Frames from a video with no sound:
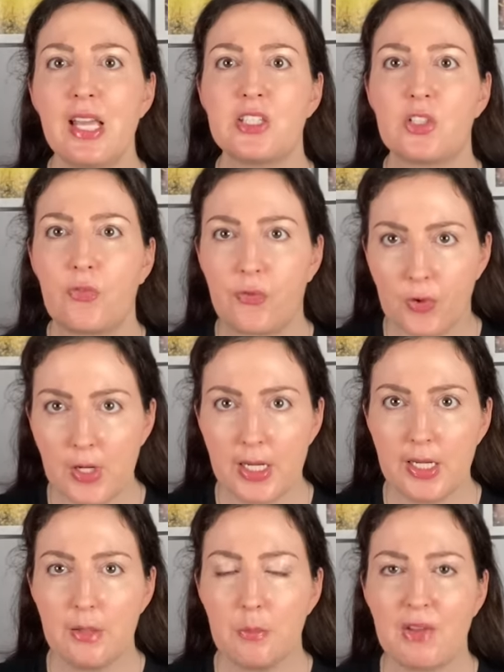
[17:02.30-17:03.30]
that's
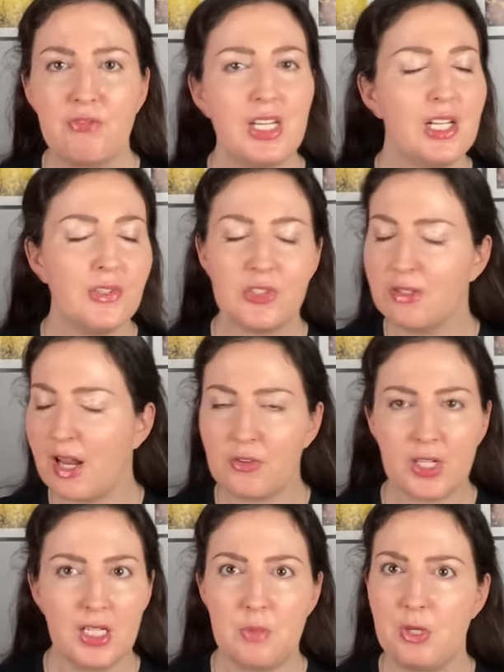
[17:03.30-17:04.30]
free. My videos are
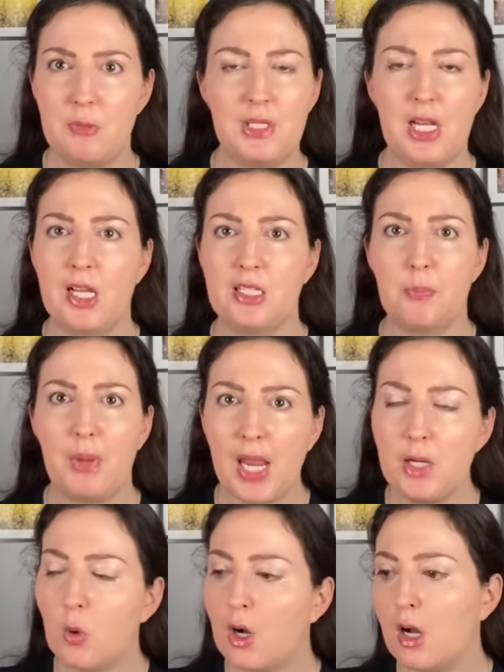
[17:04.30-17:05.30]
never going to be behind a
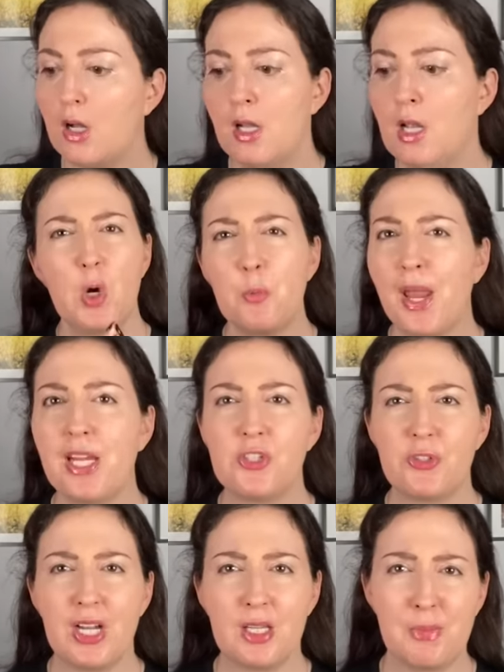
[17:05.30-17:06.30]
paywall, no
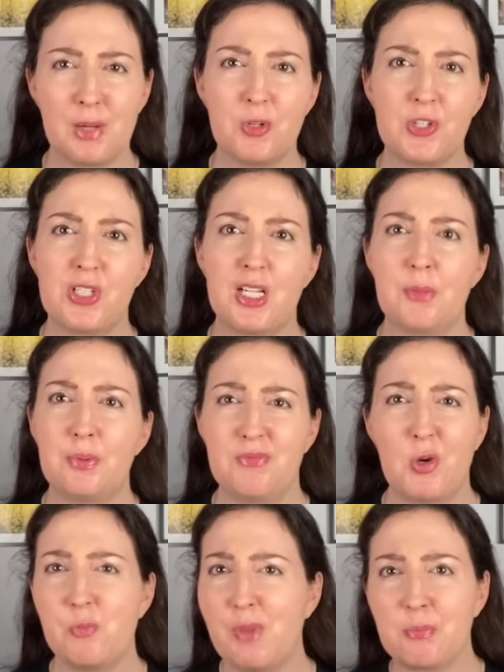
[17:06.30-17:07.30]
Patreon membership, or
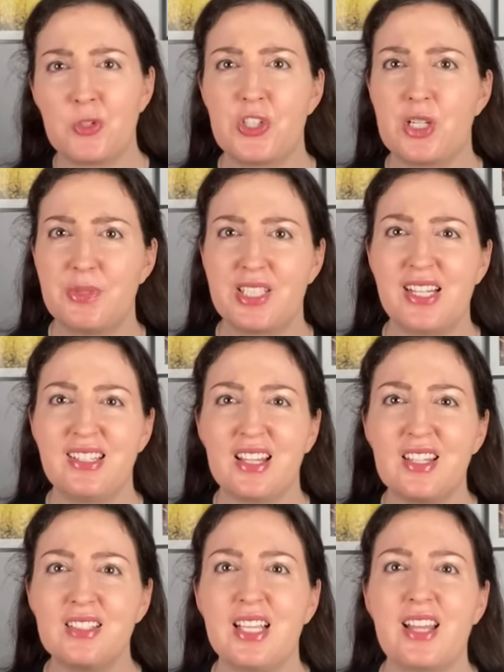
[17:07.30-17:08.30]
no membership site,
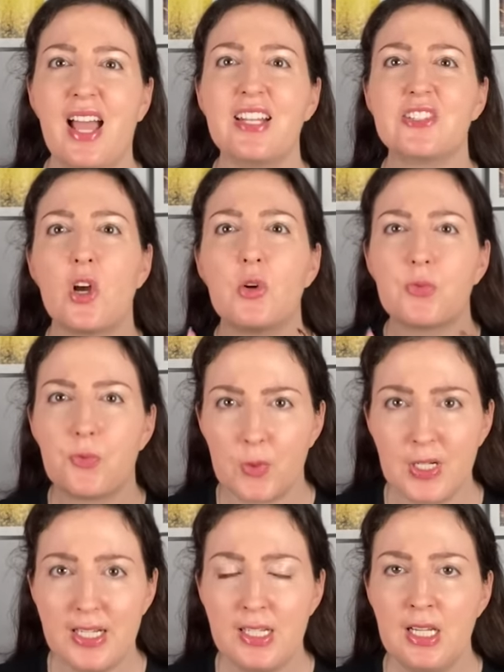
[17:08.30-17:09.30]
nothing like that. It's all
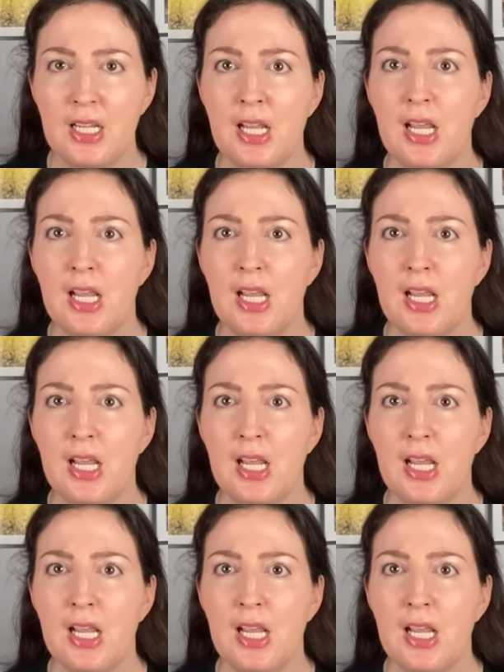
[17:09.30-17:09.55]
free.